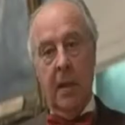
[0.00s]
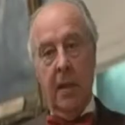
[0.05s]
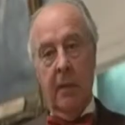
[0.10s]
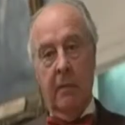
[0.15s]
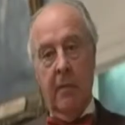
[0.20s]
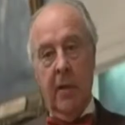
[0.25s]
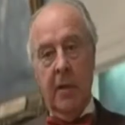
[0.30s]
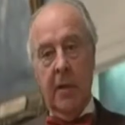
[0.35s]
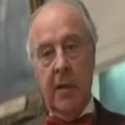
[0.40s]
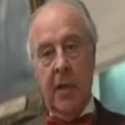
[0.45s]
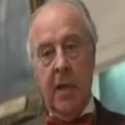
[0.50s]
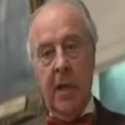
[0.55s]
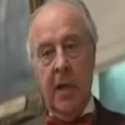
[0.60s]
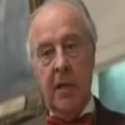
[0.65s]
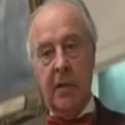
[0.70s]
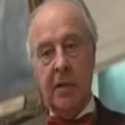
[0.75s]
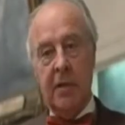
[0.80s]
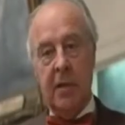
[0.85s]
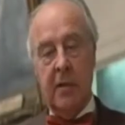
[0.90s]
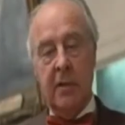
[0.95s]
In one
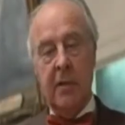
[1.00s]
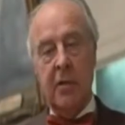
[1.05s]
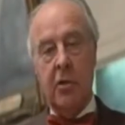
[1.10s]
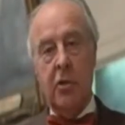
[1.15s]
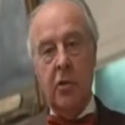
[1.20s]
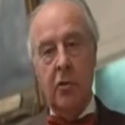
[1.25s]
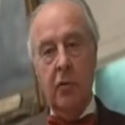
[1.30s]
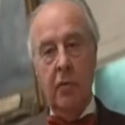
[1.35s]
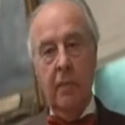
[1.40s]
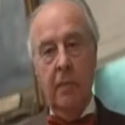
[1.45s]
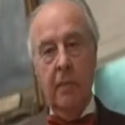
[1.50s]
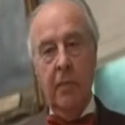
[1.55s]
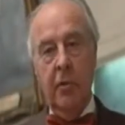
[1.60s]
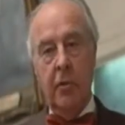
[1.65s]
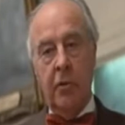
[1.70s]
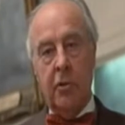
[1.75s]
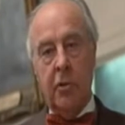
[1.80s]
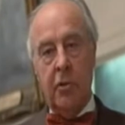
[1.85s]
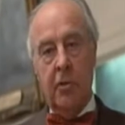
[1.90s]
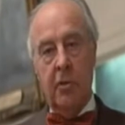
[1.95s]
case, there are two
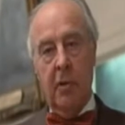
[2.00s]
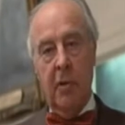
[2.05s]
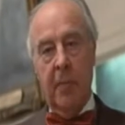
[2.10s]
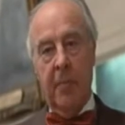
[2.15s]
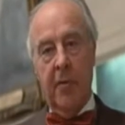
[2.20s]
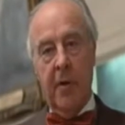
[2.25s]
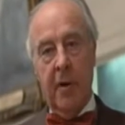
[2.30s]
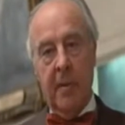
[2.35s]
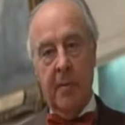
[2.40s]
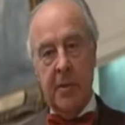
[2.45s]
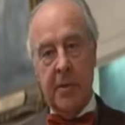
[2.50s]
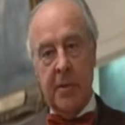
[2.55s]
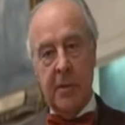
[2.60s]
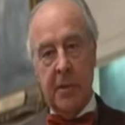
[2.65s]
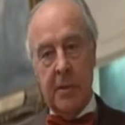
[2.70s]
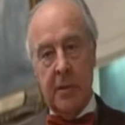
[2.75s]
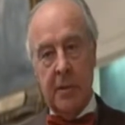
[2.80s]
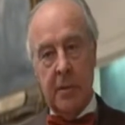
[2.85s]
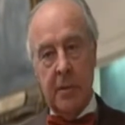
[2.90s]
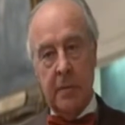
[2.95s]
mutual
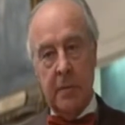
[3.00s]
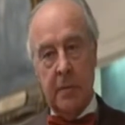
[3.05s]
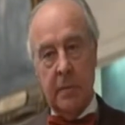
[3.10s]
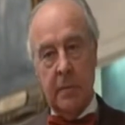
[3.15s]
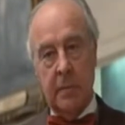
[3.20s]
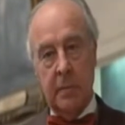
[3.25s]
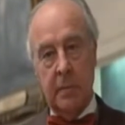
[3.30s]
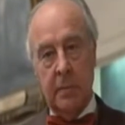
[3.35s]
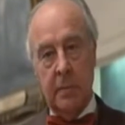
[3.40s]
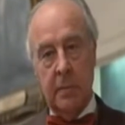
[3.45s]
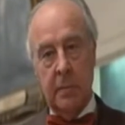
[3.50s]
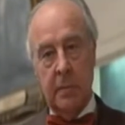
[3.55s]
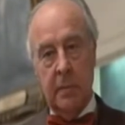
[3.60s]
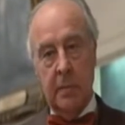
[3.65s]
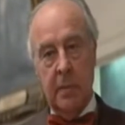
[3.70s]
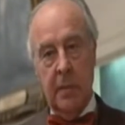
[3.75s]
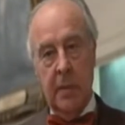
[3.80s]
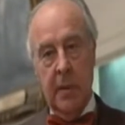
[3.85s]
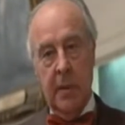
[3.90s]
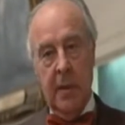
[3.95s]
promises.
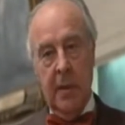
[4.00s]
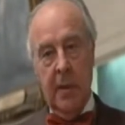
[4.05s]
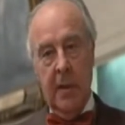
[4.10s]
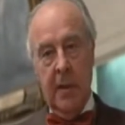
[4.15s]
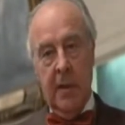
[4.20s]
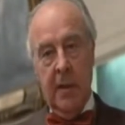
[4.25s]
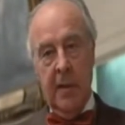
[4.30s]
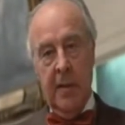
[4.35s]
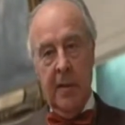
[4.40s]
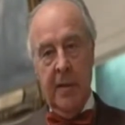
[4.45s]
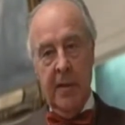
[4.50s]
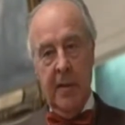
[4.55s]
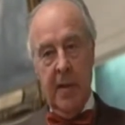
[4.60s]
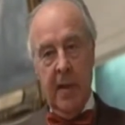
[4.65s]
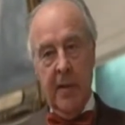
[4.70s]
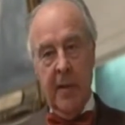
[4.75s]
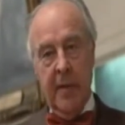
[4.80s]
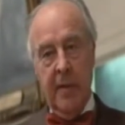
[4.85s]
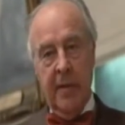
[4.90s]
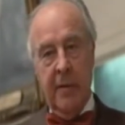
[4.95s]
In the
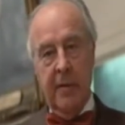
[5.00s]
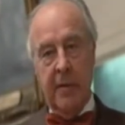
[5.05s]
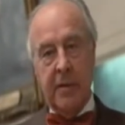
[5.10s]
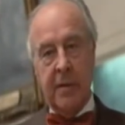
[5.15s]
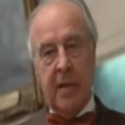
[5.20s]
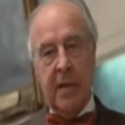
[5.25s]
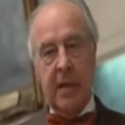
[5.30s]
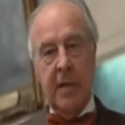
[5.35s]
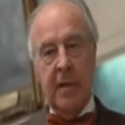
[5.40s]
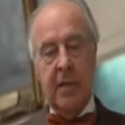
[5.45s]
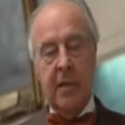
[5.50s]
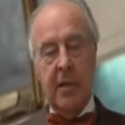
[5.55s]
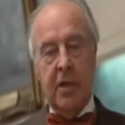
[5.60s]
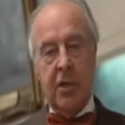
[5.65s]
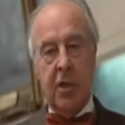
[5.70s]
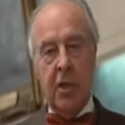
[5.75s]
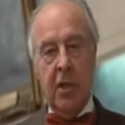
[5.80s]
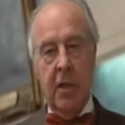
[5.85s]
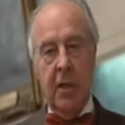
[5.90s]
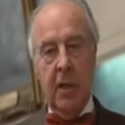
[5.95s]
other, there is a
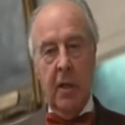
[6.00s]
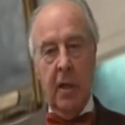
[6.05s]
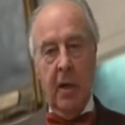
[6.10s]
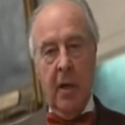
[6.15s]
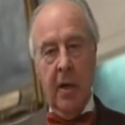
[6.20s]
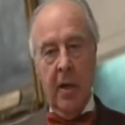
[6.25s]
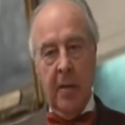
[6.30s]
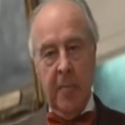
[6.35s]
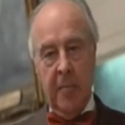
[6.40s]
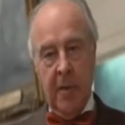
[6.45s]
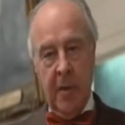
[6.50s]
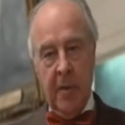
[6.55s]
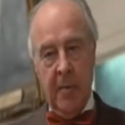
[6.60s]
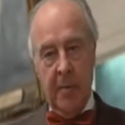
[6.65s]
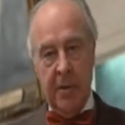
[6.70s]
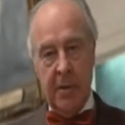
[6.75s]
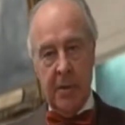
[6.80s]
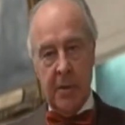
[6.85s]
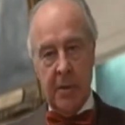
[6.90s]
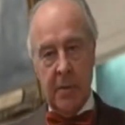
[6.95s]
condition on a
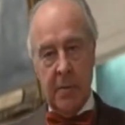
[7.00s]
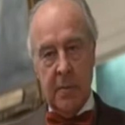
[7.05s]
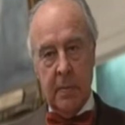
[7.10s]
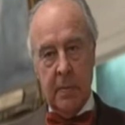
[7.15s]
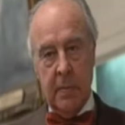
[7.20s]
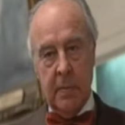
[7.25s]
promise.